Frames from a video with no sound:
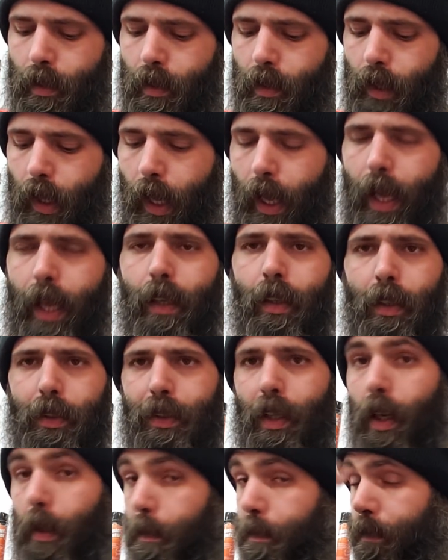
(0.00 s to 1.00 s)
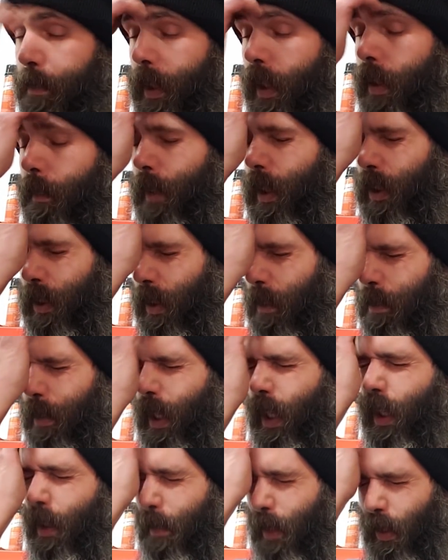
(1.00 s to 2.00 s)
The handles are pretty much
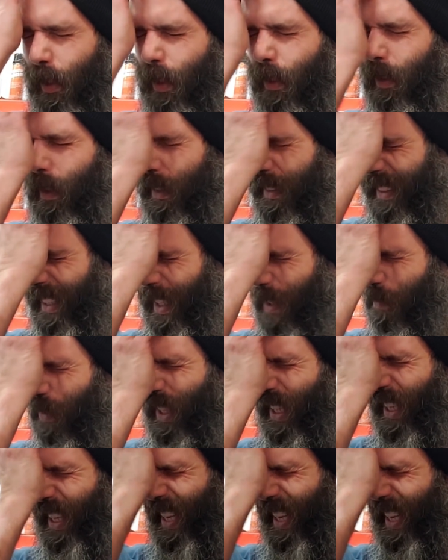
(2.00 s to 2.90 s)
unbreakable. The only time we